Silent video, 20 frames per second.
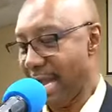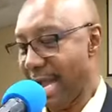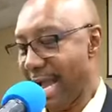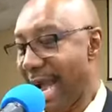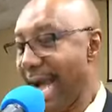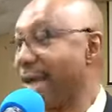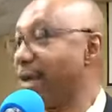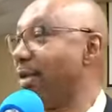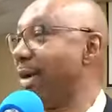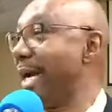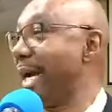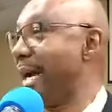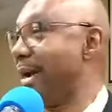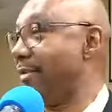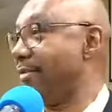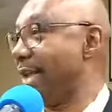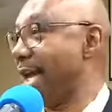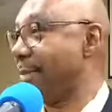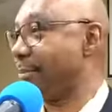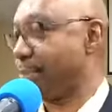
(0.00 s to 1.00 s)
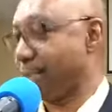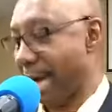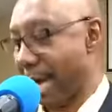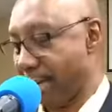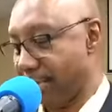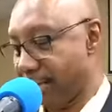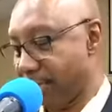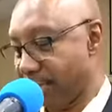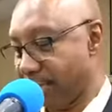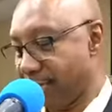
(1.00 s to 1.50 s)
I don't have that
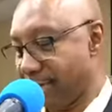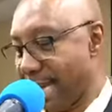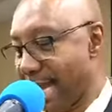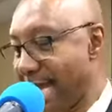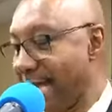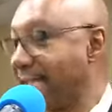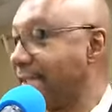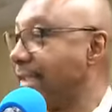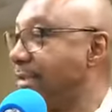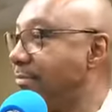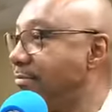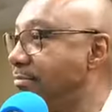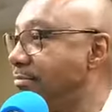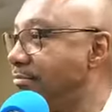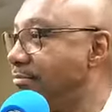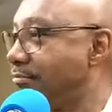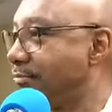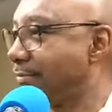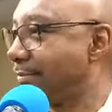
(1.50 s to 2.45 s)
problem of lying.